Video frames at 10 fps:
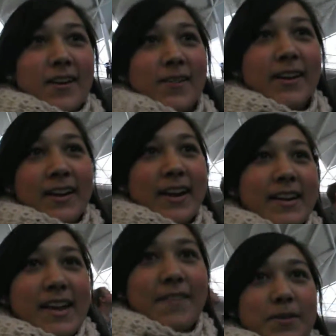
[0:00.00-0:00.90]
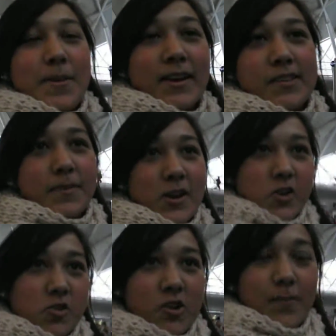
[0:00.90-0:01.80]
and I didn't have to make a special
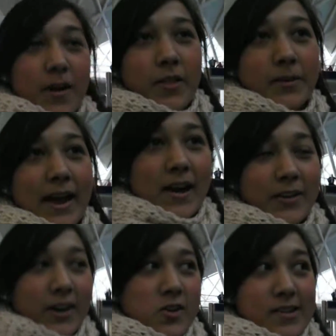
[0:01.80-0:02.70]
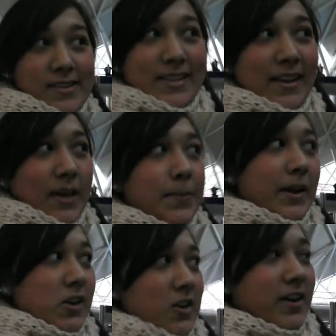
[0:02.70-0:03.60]
trip all the way out here just to take that
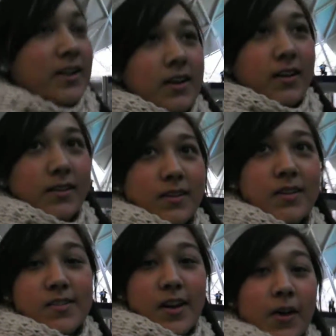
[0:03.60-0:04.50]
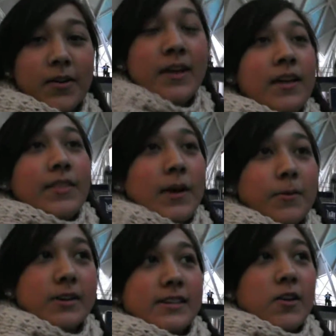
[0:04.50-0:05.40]
picture. So that
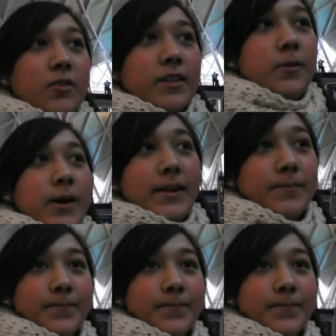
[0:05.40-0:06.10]
worked out really well.